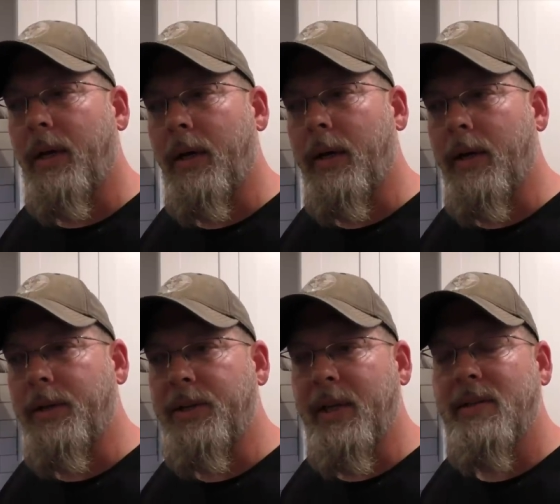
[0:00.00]
Uh,
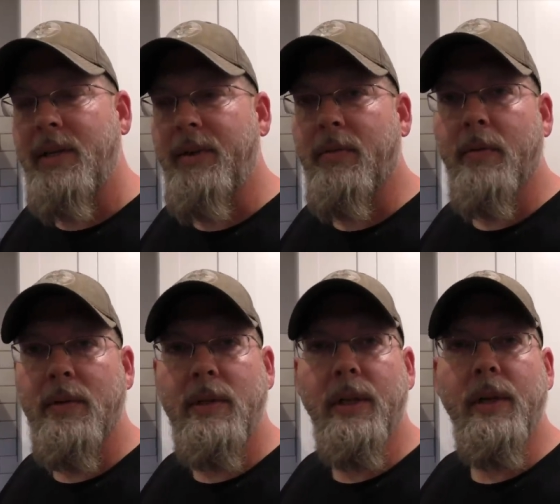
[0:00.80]
Jesse from the
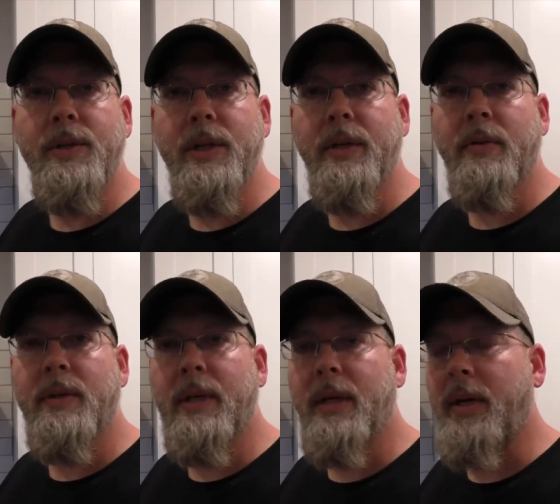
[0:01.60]
Still It channel
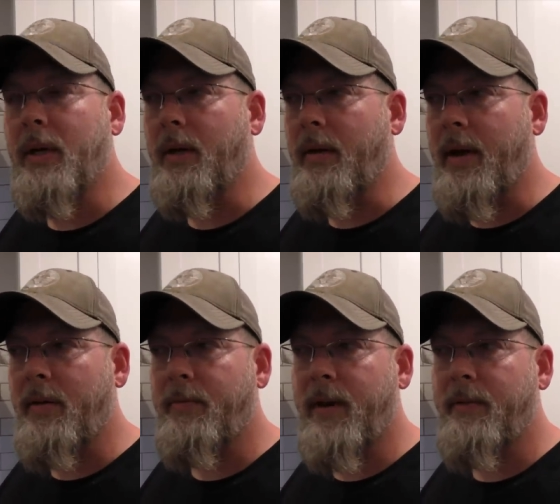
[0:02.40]
did an
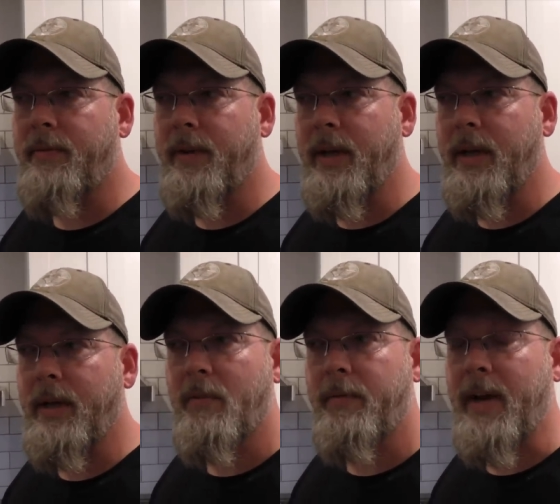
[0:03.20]
F F
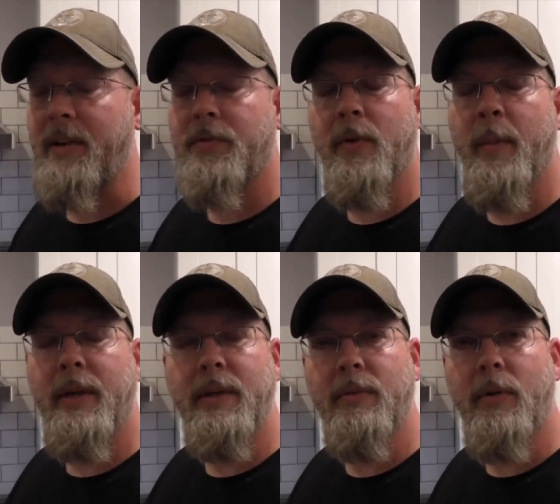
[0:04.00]
V fast
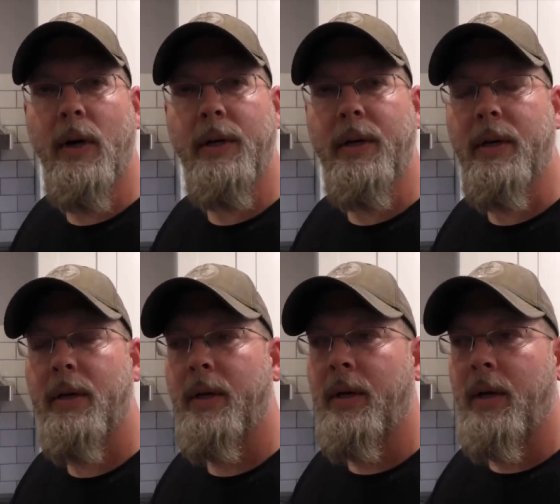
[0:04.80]
fermenting vodka
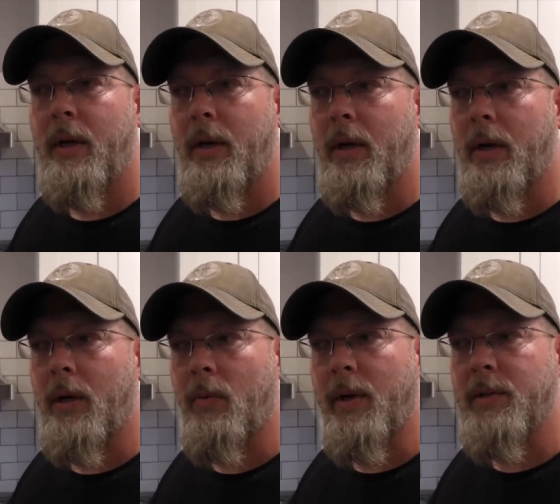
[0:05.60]

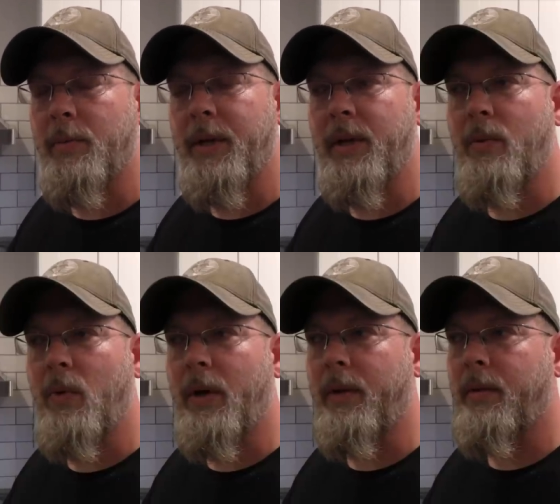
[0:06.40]
uh, recipe
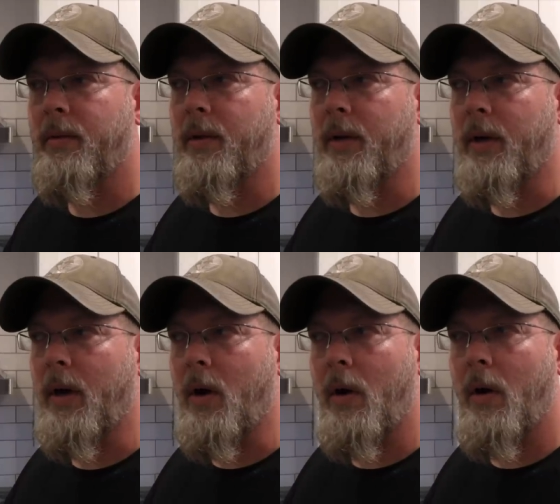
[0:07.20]
with uh,
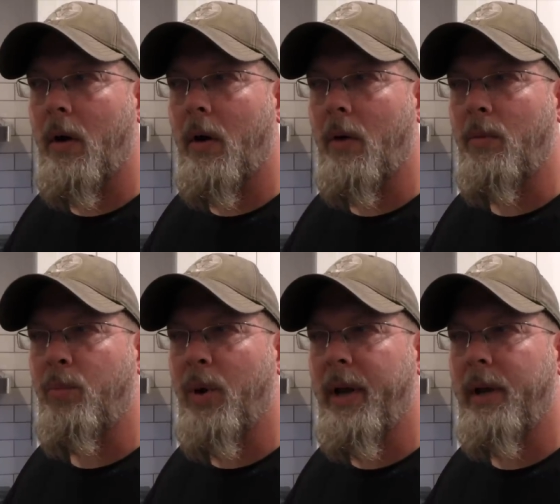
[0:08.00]
oat
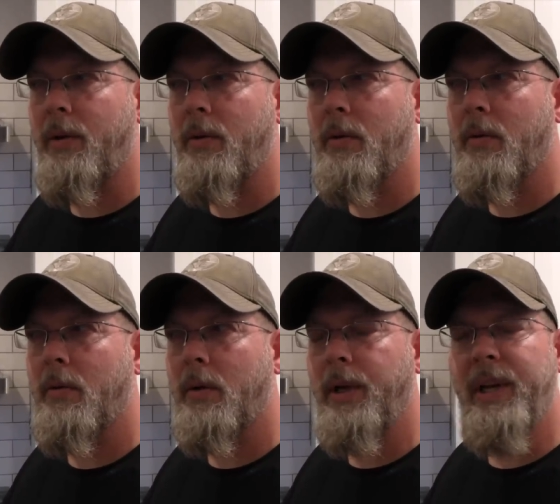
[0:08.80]
bran
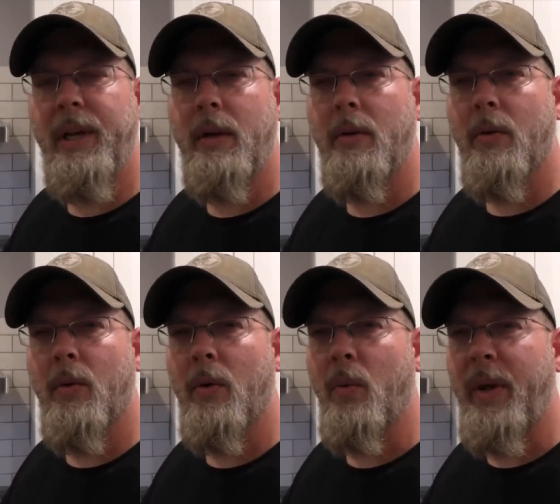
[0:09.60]
in it,
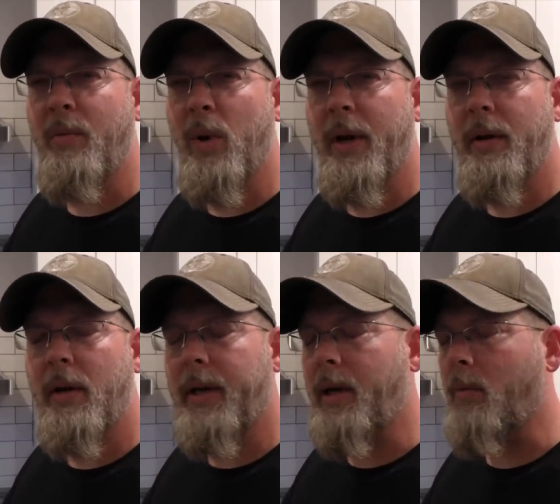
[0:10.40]
or wheat bran,
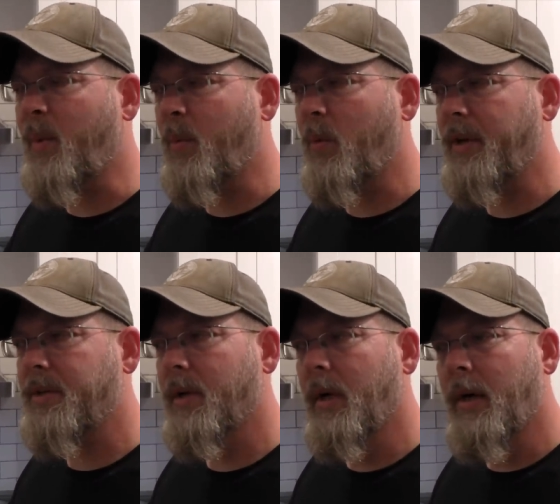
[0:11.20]
I can't remember
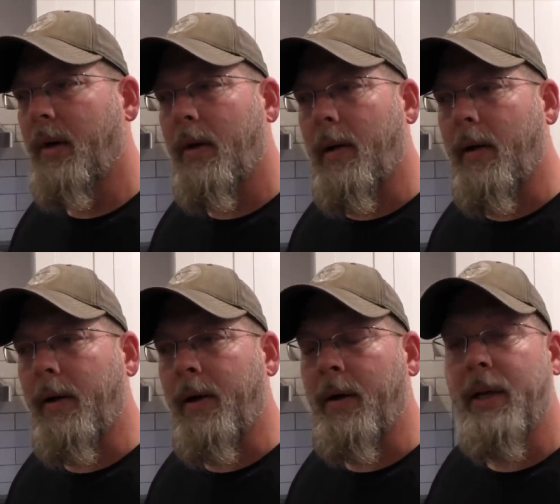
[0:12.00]
which.
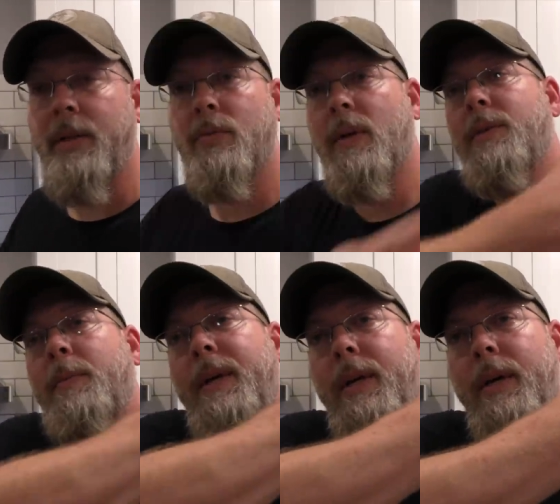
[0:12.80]
Uh, his
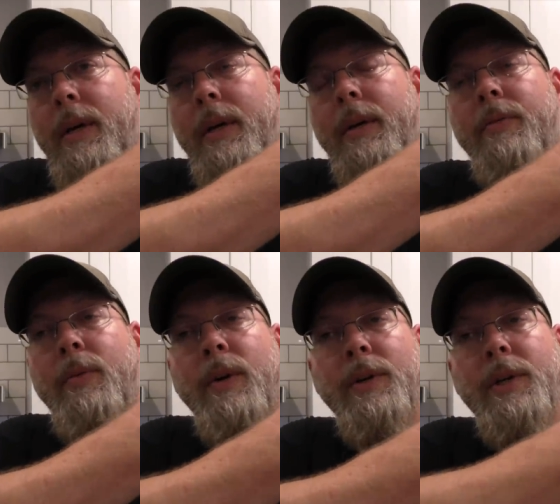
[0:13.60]
recipe, uh, if
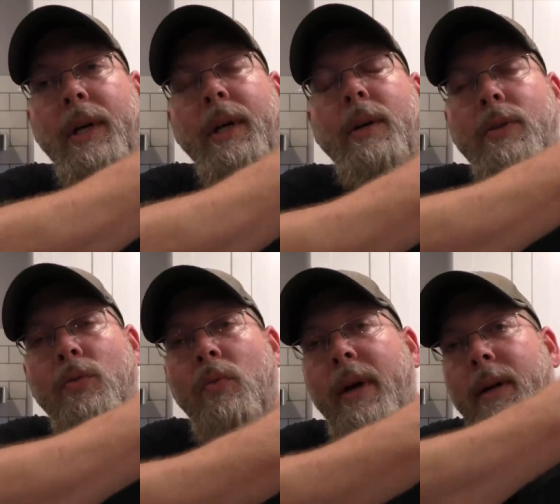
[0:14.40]
you want to check it out, is
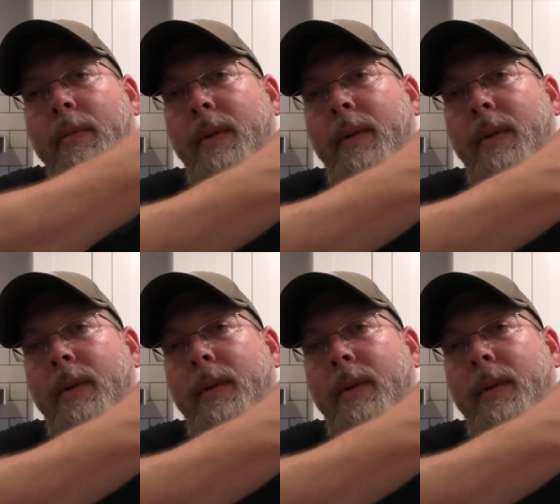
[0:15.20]
right up